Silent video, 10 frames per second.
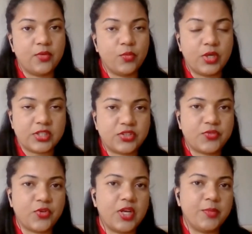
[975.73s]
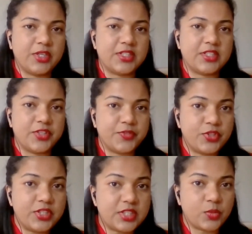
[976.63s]
works for immigrants and
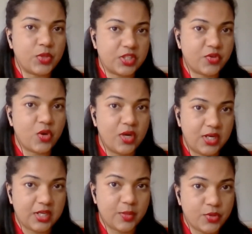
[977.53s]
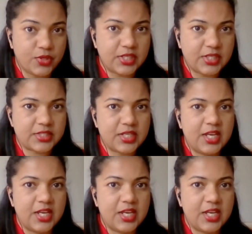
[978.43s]
refugees, it works for all our communities.